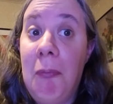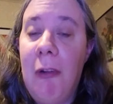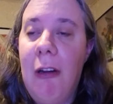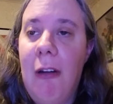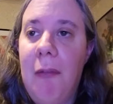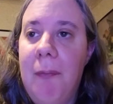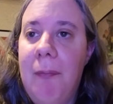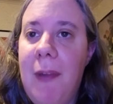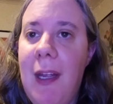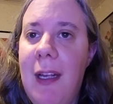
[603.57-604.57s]
I don't know.
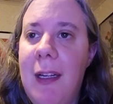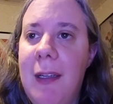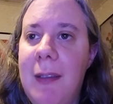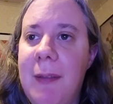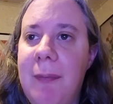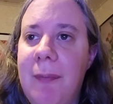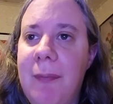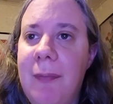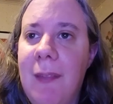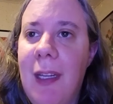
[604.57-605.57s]

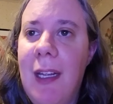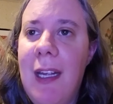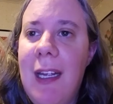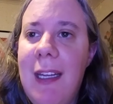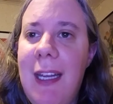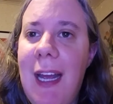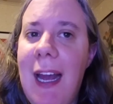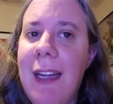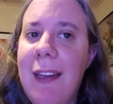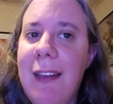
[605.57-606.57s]

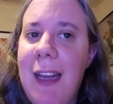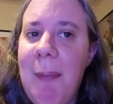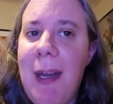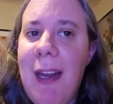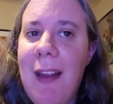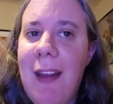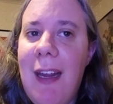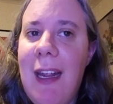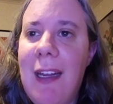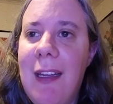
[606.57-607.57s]
Yeah, I mean, now that
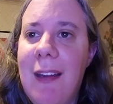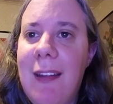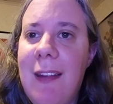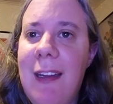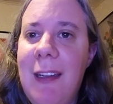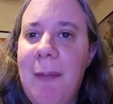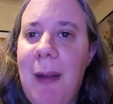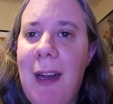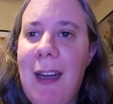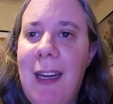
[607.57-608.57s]
I think
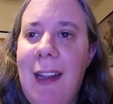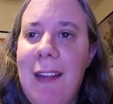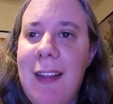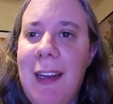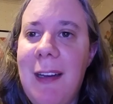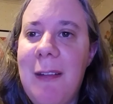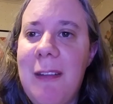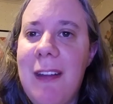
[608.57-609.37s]
about it, I guess I could